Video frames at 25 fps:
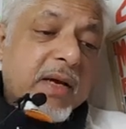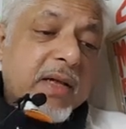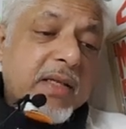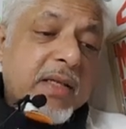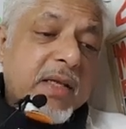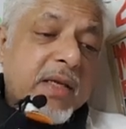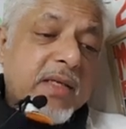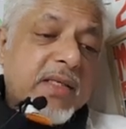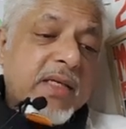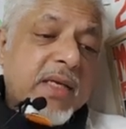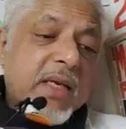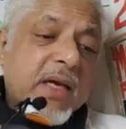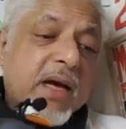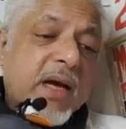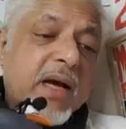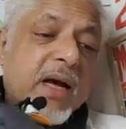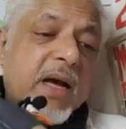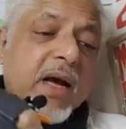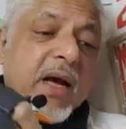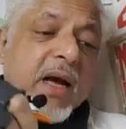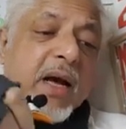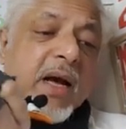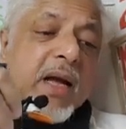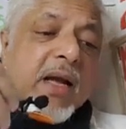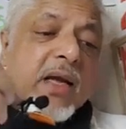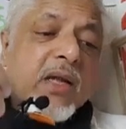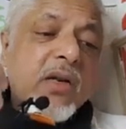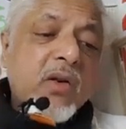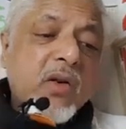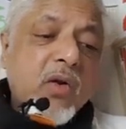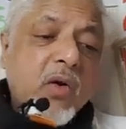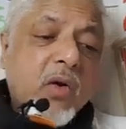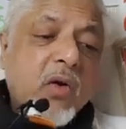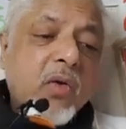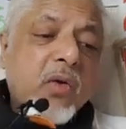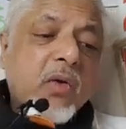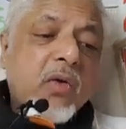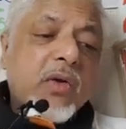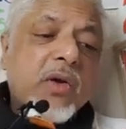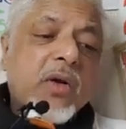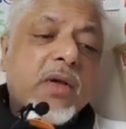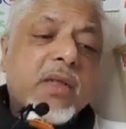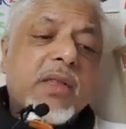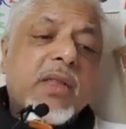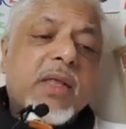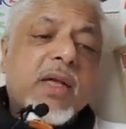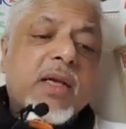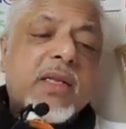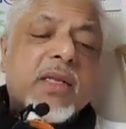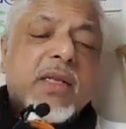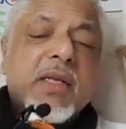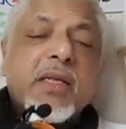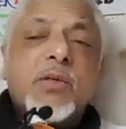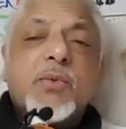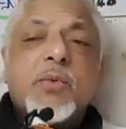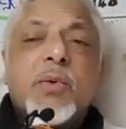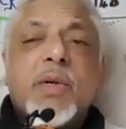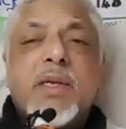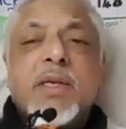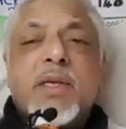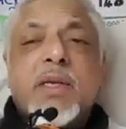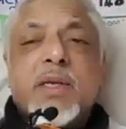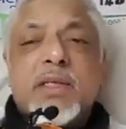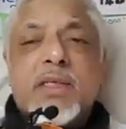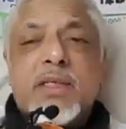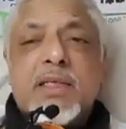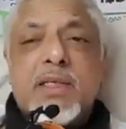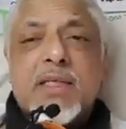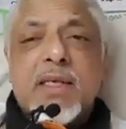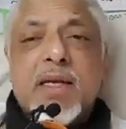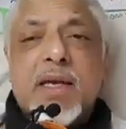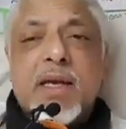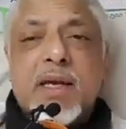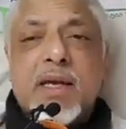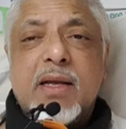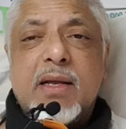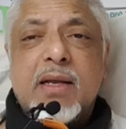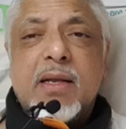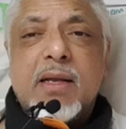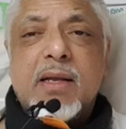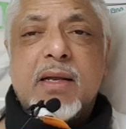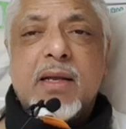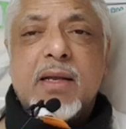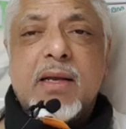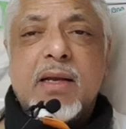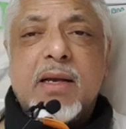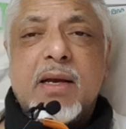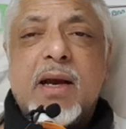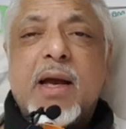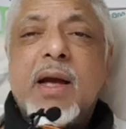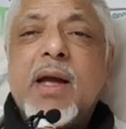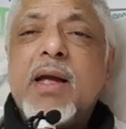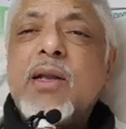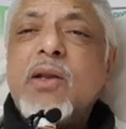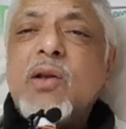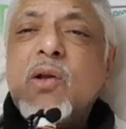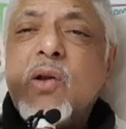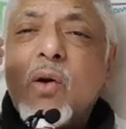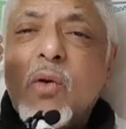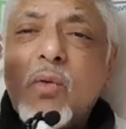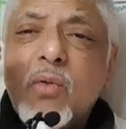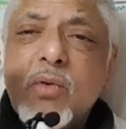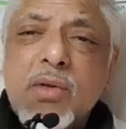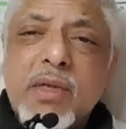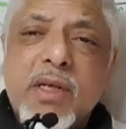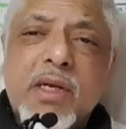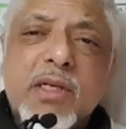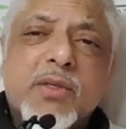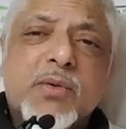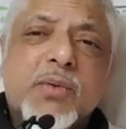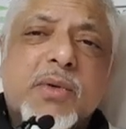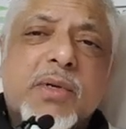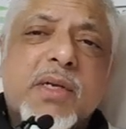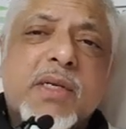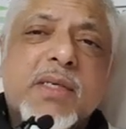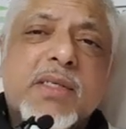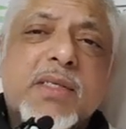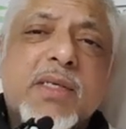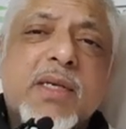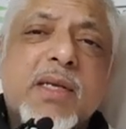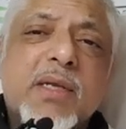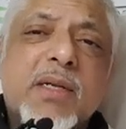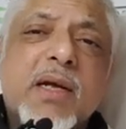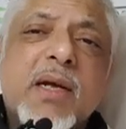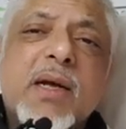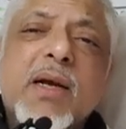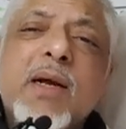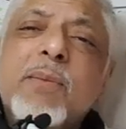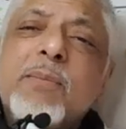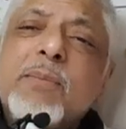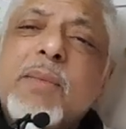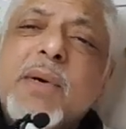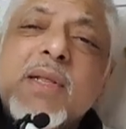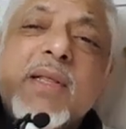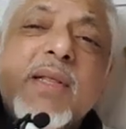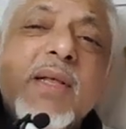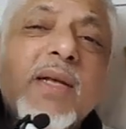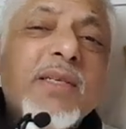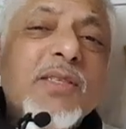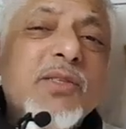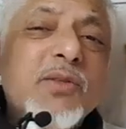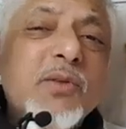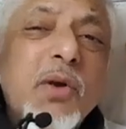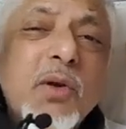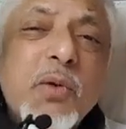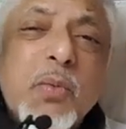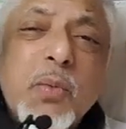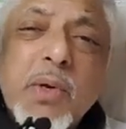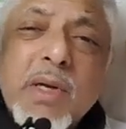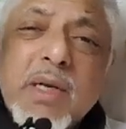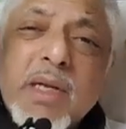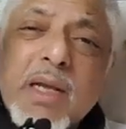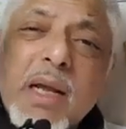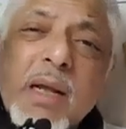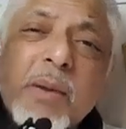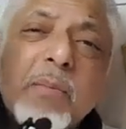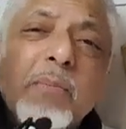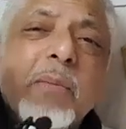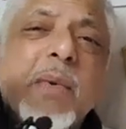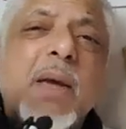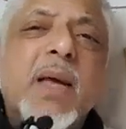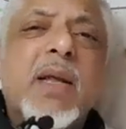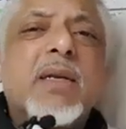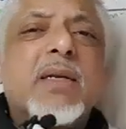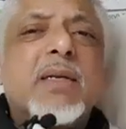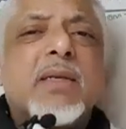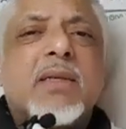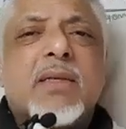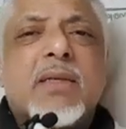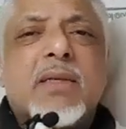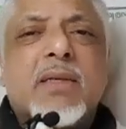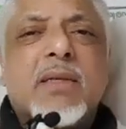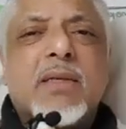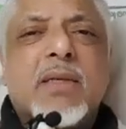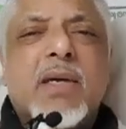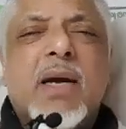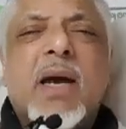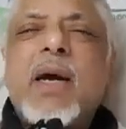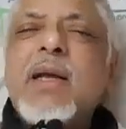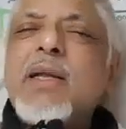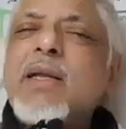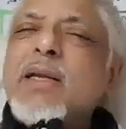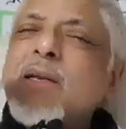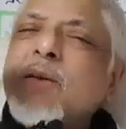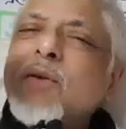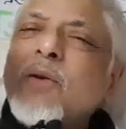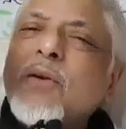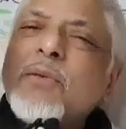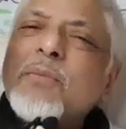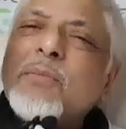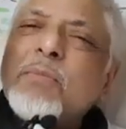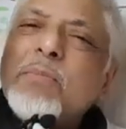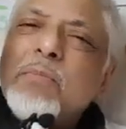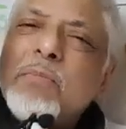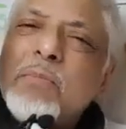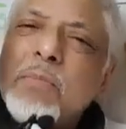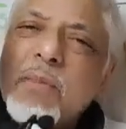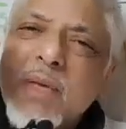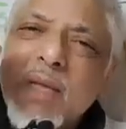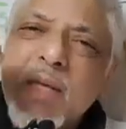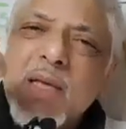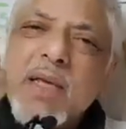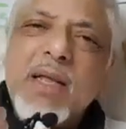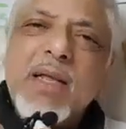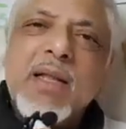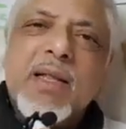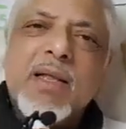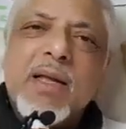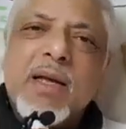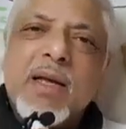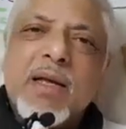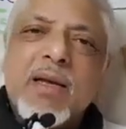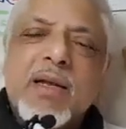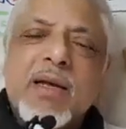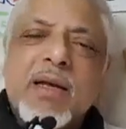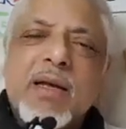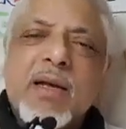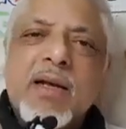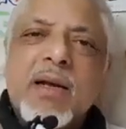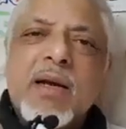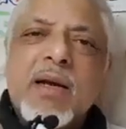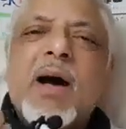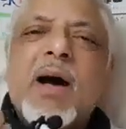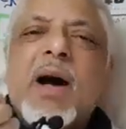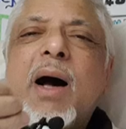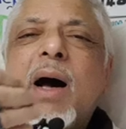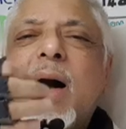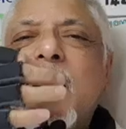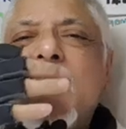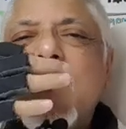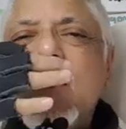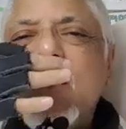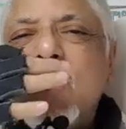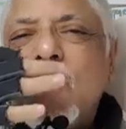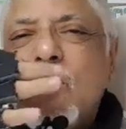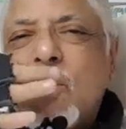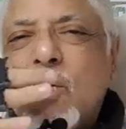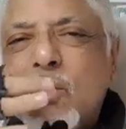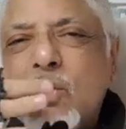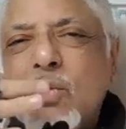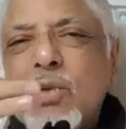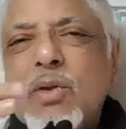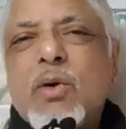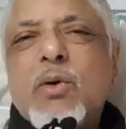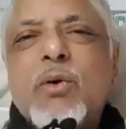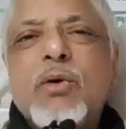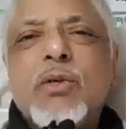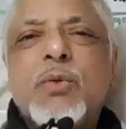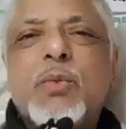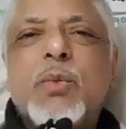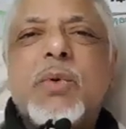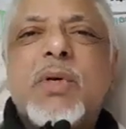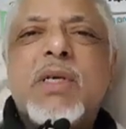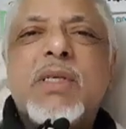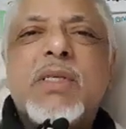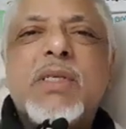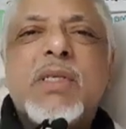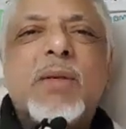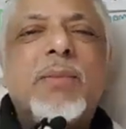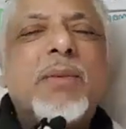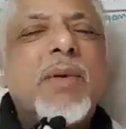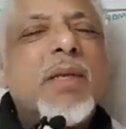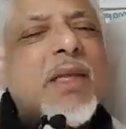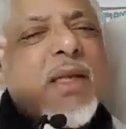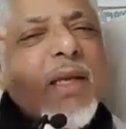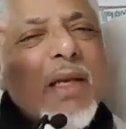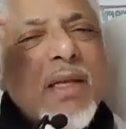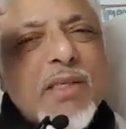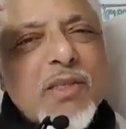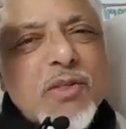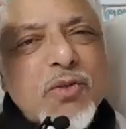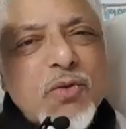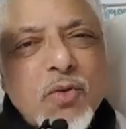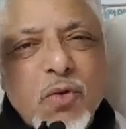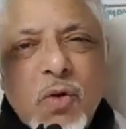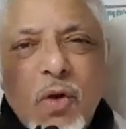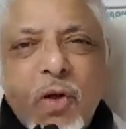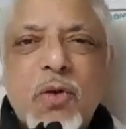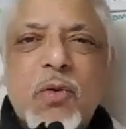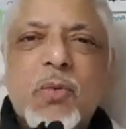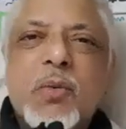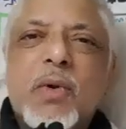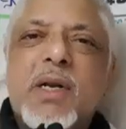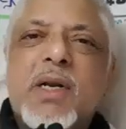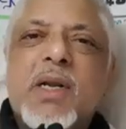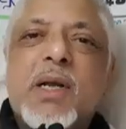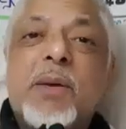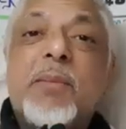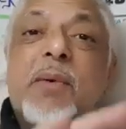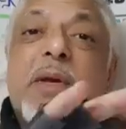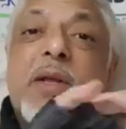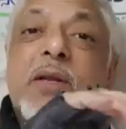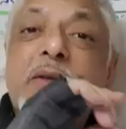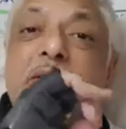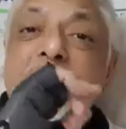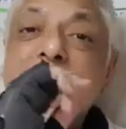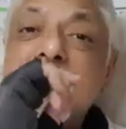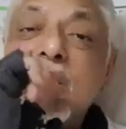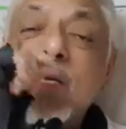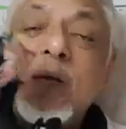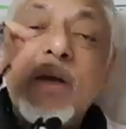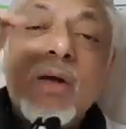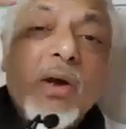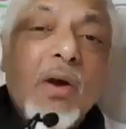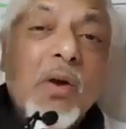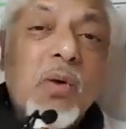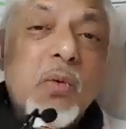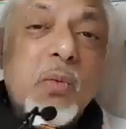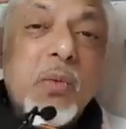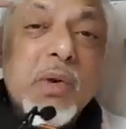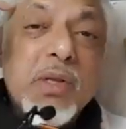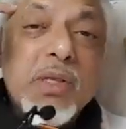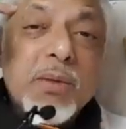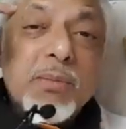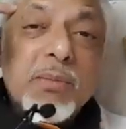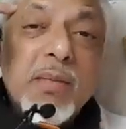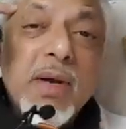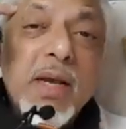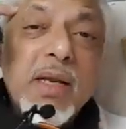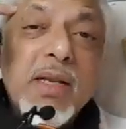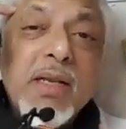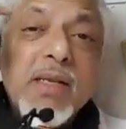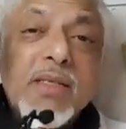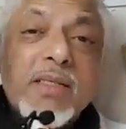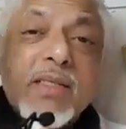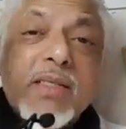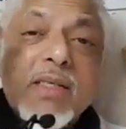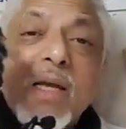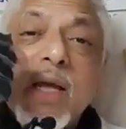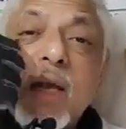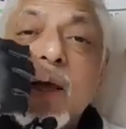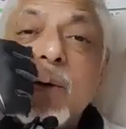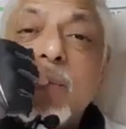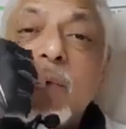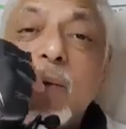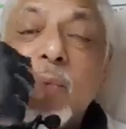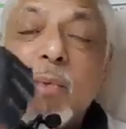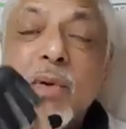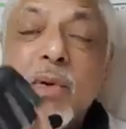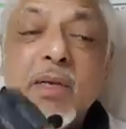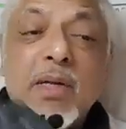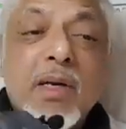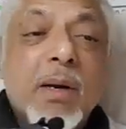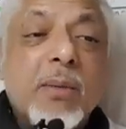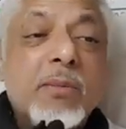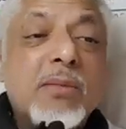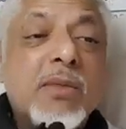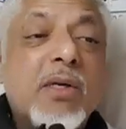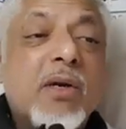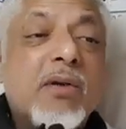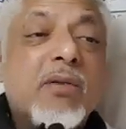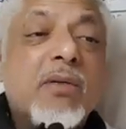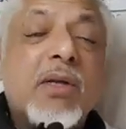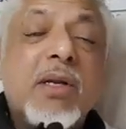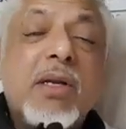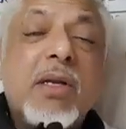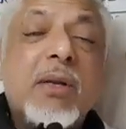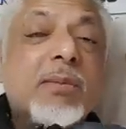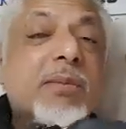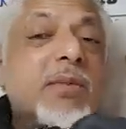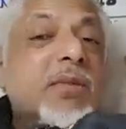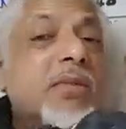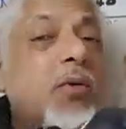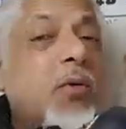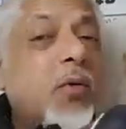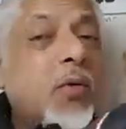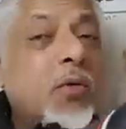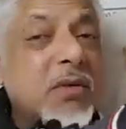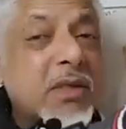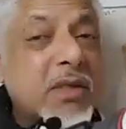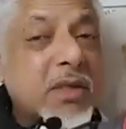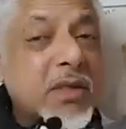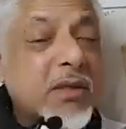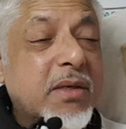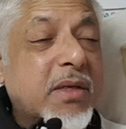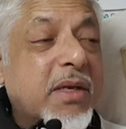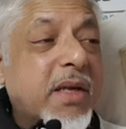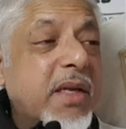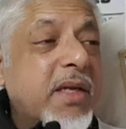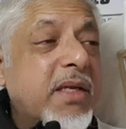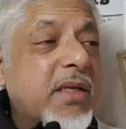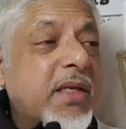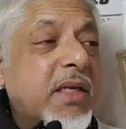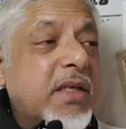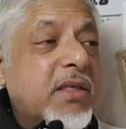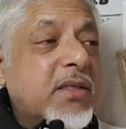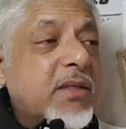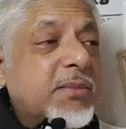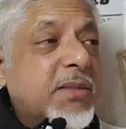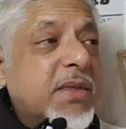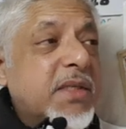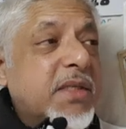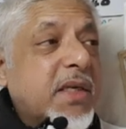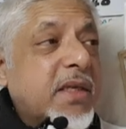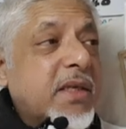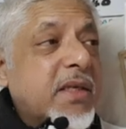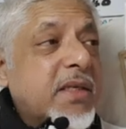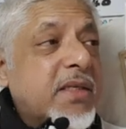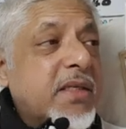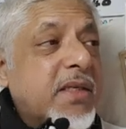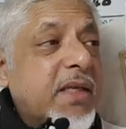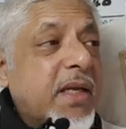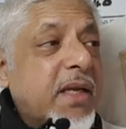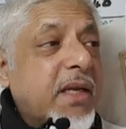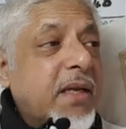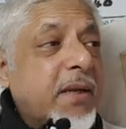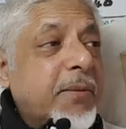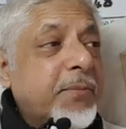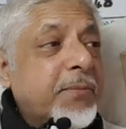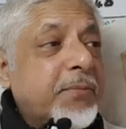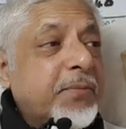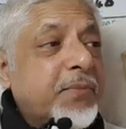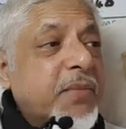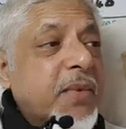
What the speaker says: They say, I know that is what I said. I know that's what I said. But that's not what I meant. I did not mean that. I know those words, but that's not what I meant. You see, what the mind is saying, but what comes out of the lips causes great deals of misunderstanding.